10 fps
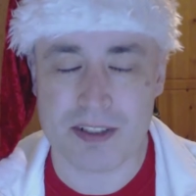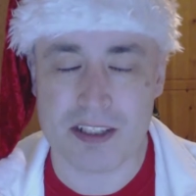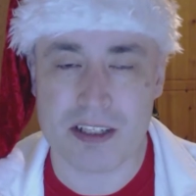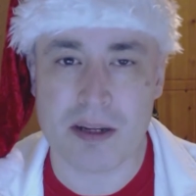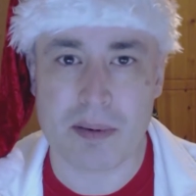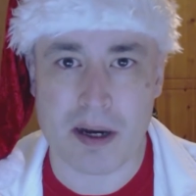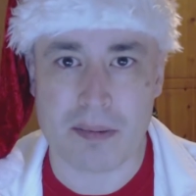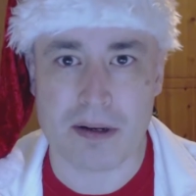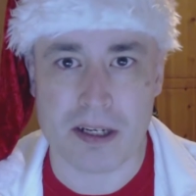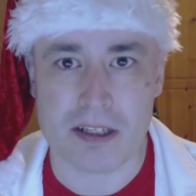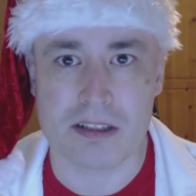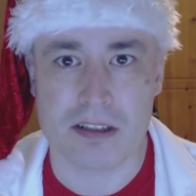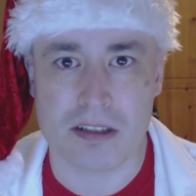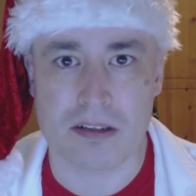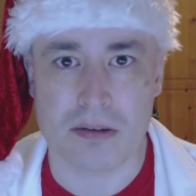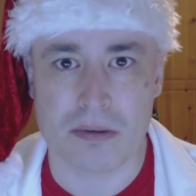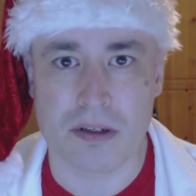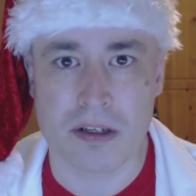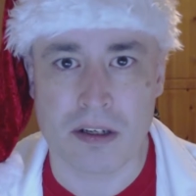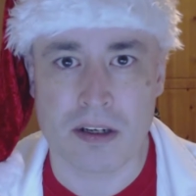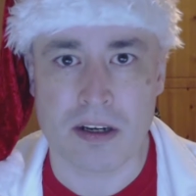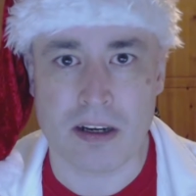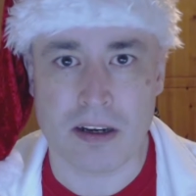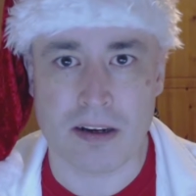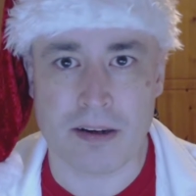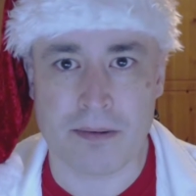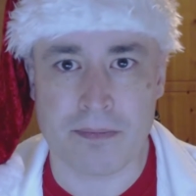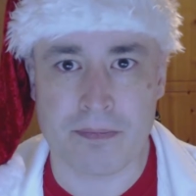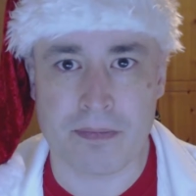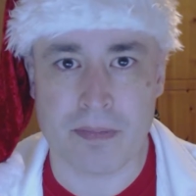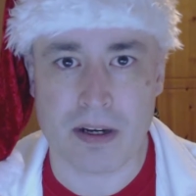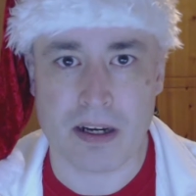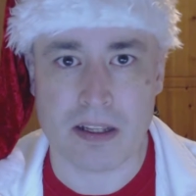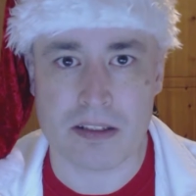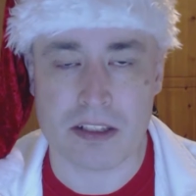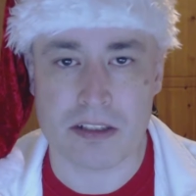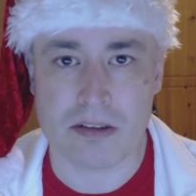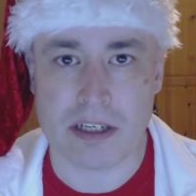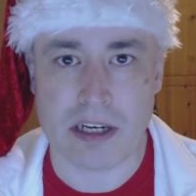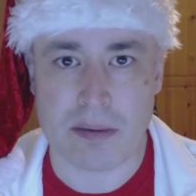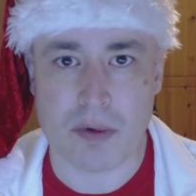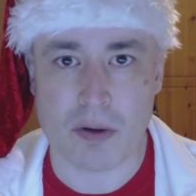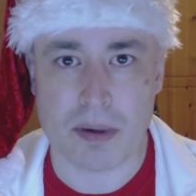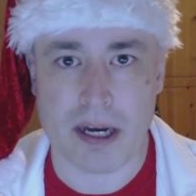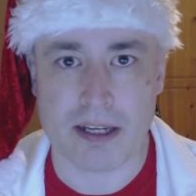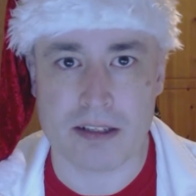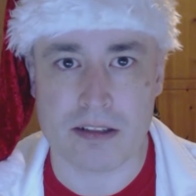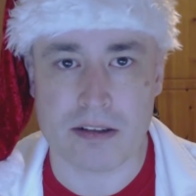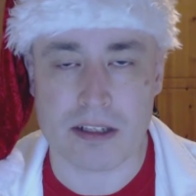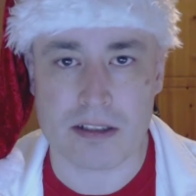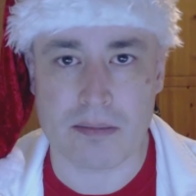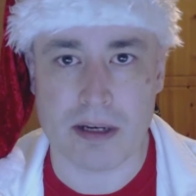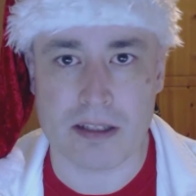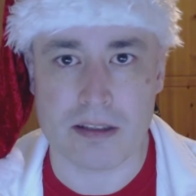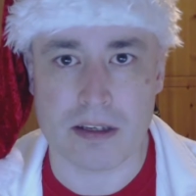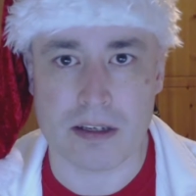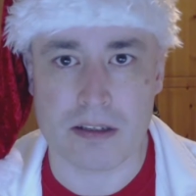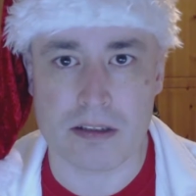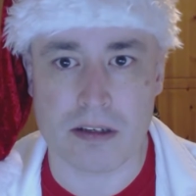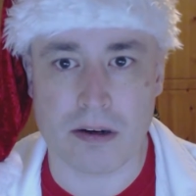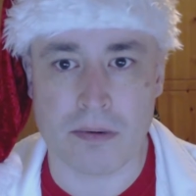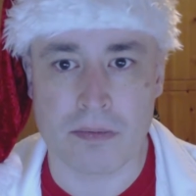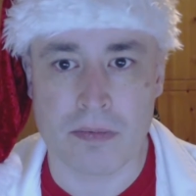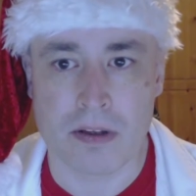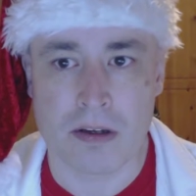she's in a better place, you know, and she's not in any more pain, so that's the main thing. So